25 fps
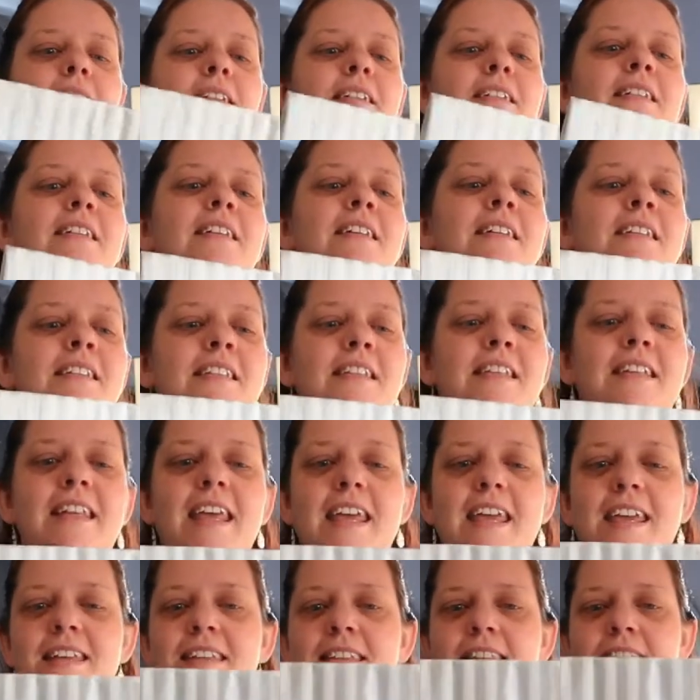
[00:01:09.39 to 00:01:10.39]

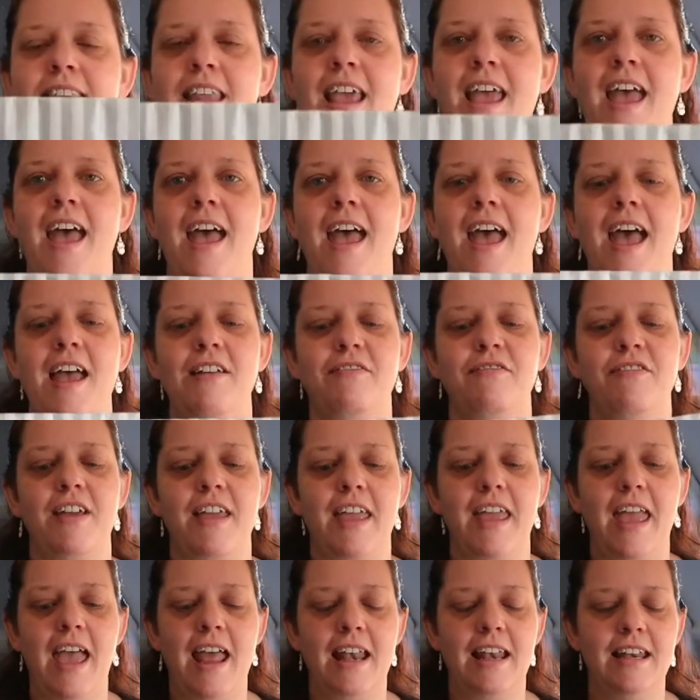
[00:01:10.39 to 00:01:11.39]
Today's
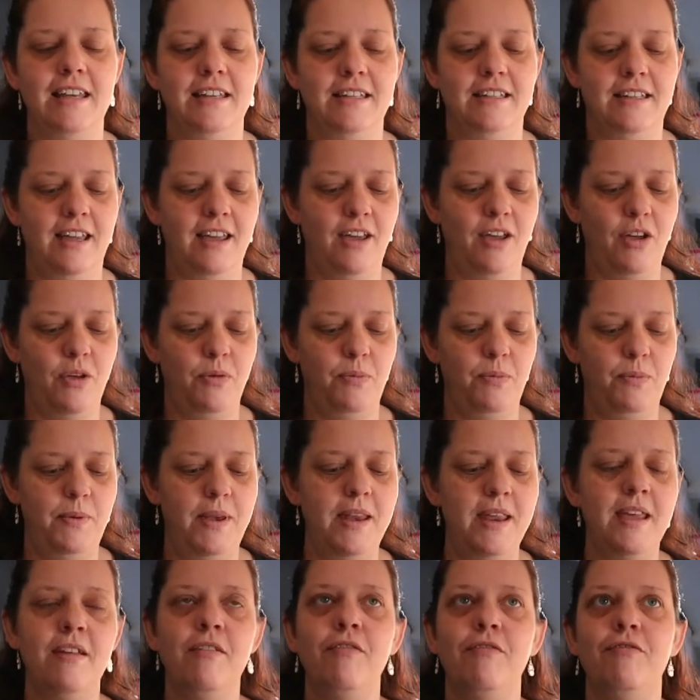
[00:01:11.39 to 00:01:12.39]
advent calendar
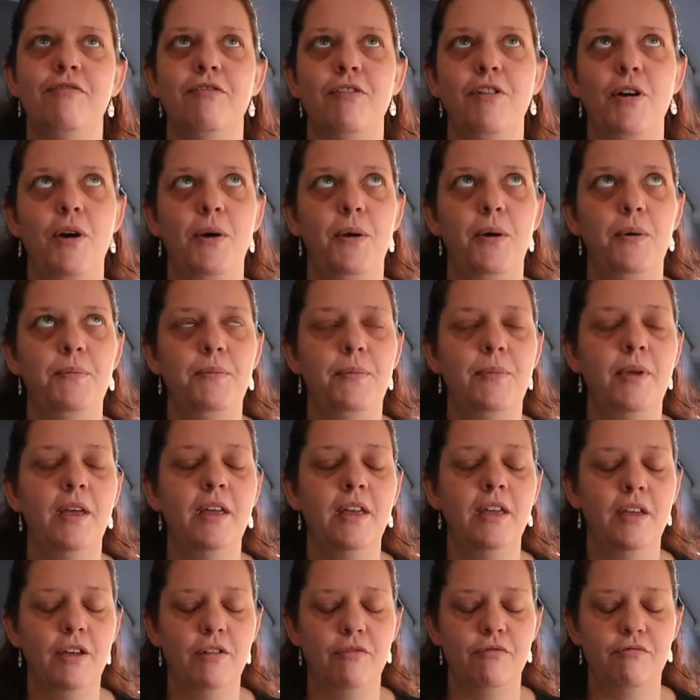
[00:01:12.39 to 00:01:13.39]
opening from
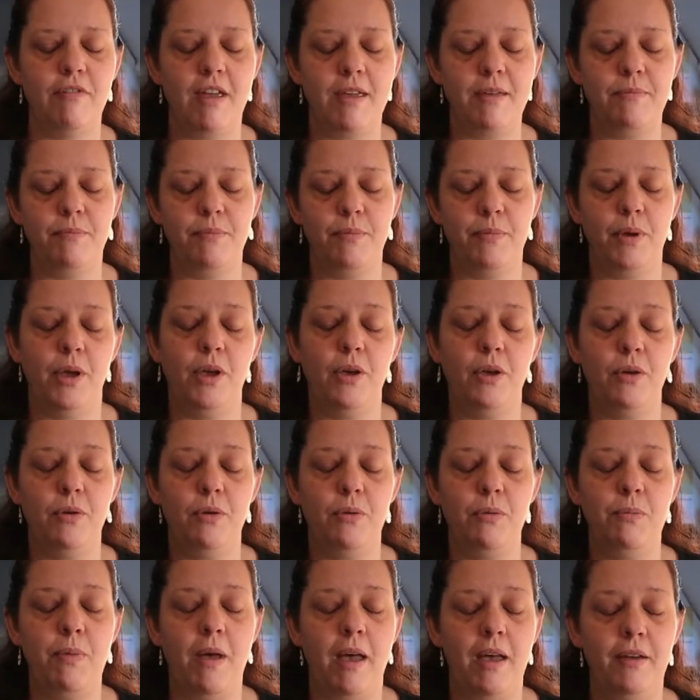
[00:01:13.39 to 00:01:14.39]

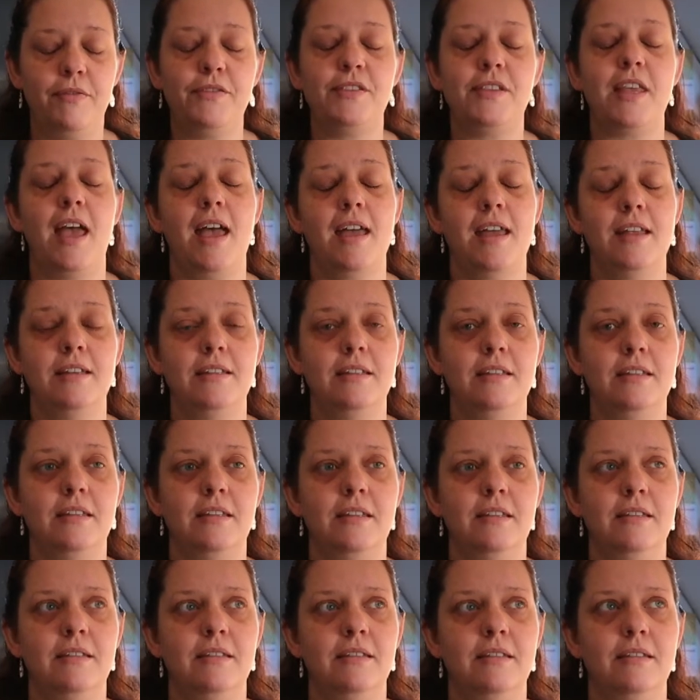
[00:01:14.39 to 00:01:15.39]
Rainbow Puffs
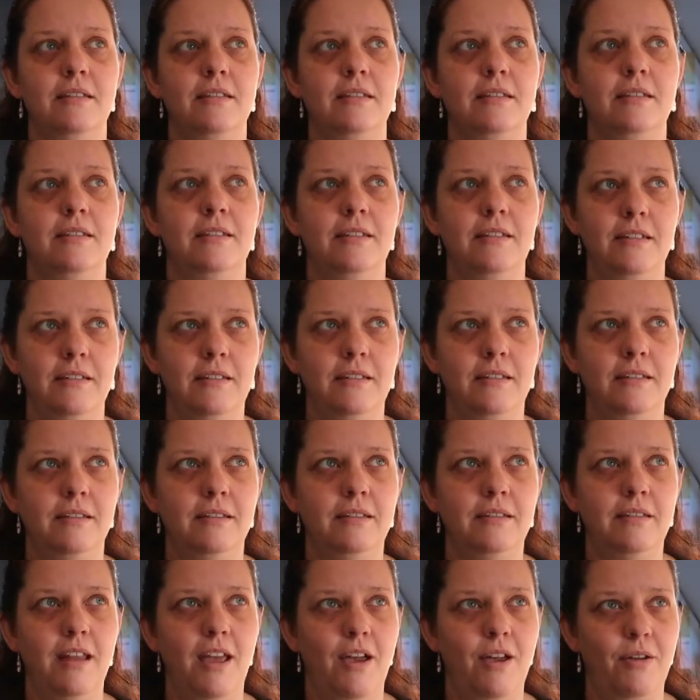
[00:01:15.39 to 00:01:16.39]
and,
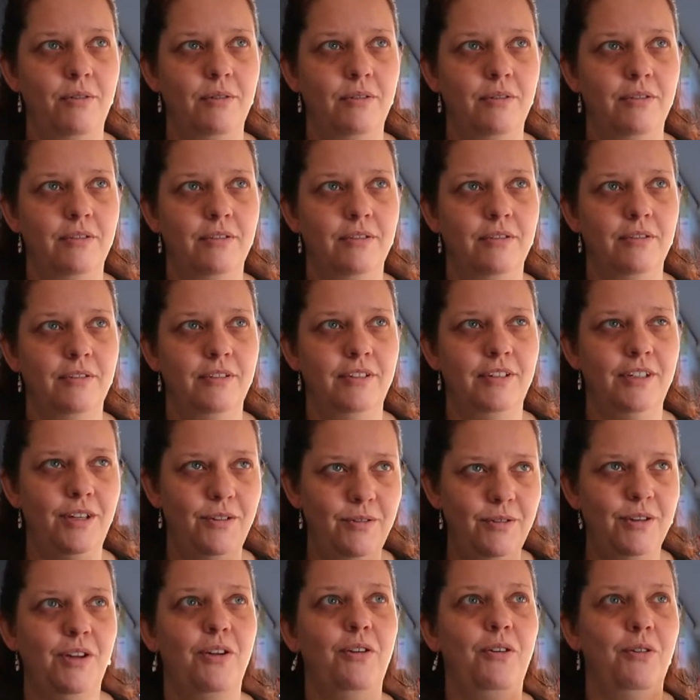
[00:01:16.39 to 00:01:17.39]
no,
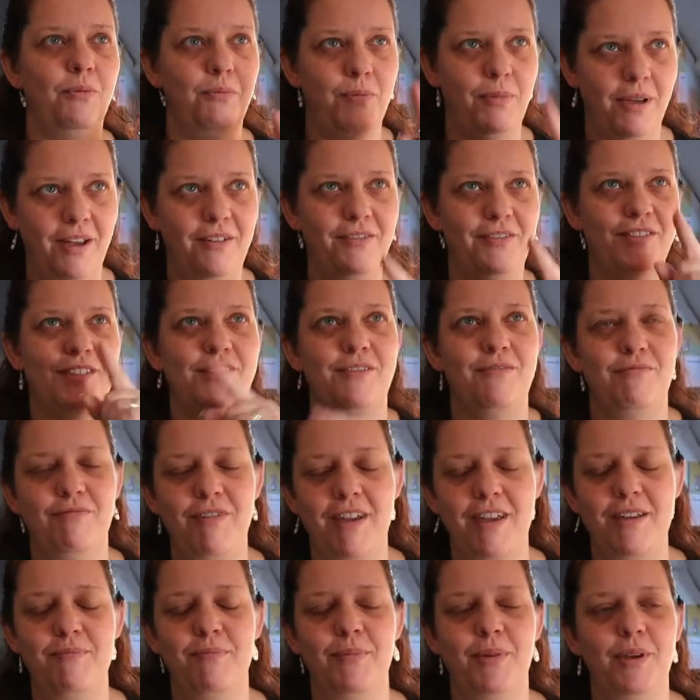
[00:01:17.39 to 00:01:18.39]
Unicorn Puffs and
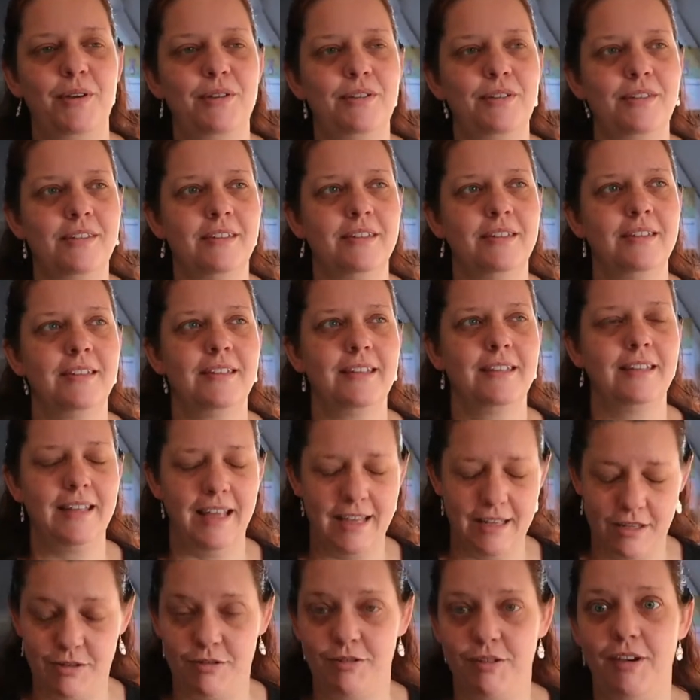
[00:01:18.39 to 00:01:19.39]
Rainbows.
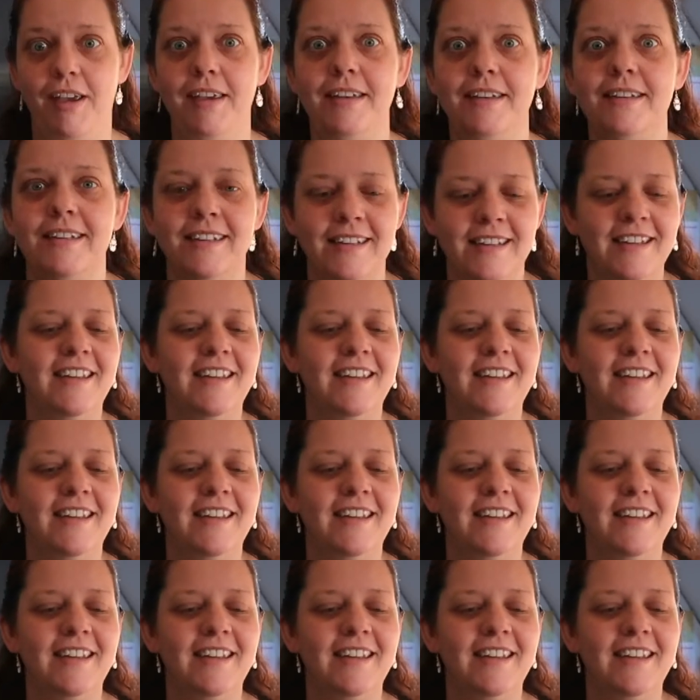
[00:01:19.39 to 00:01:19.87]
That's right.